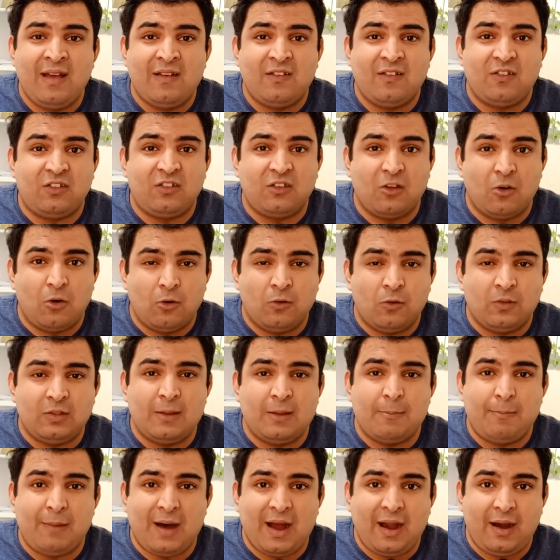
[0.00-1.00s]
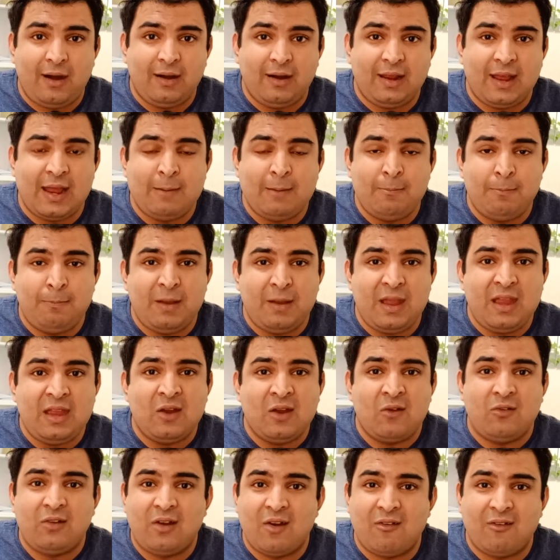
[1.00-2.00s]
so the buyer can pay
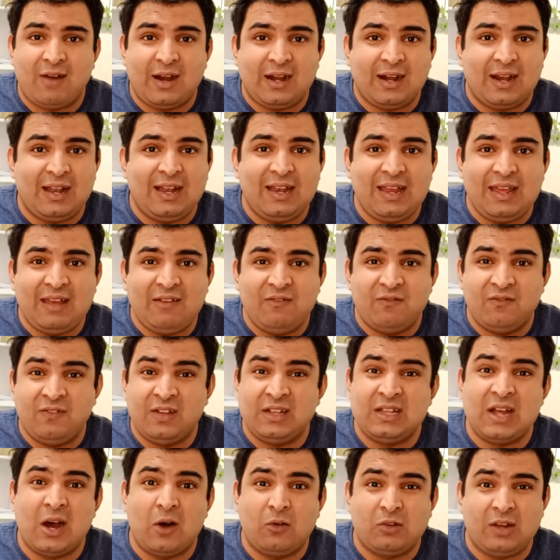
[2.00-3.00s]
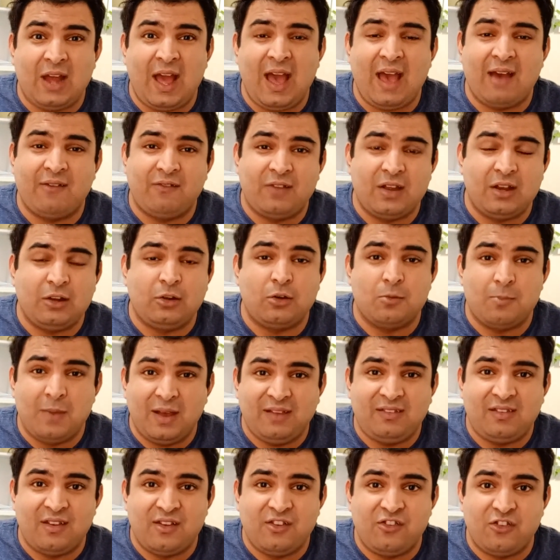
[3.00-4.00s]
you directly without having to
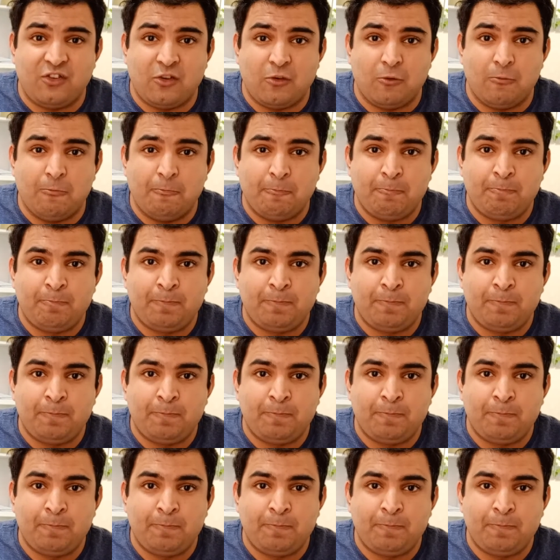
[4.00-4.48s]
message you.